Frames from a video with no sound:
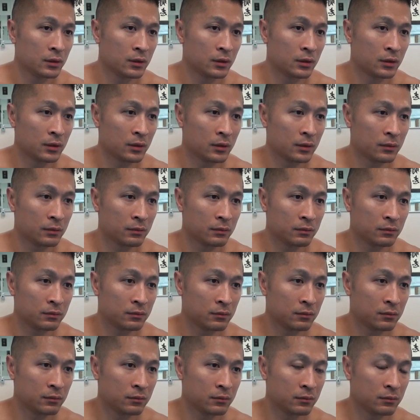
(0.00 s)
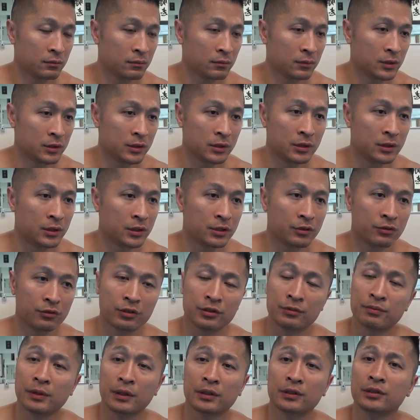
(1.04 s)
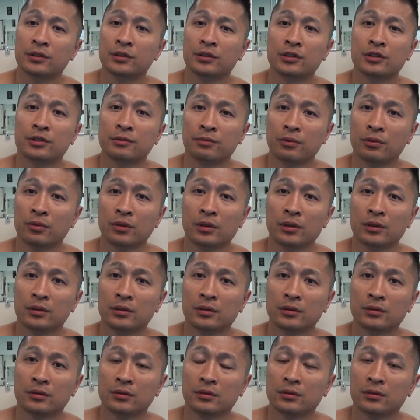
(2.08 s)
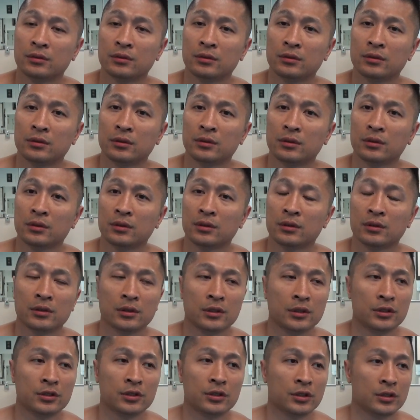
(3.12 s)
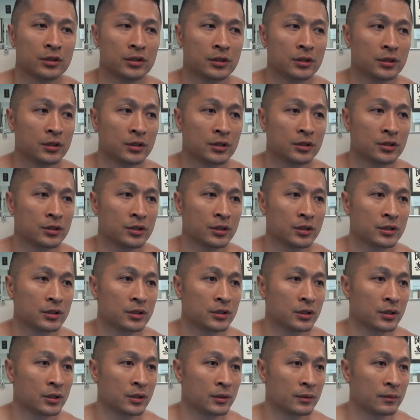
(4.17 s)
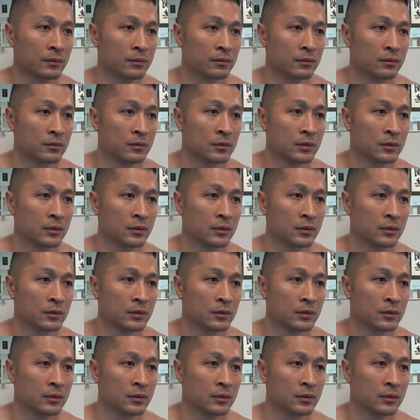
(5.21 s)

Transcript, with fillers: um, it's a disrespect to the sport. It's just it's just um,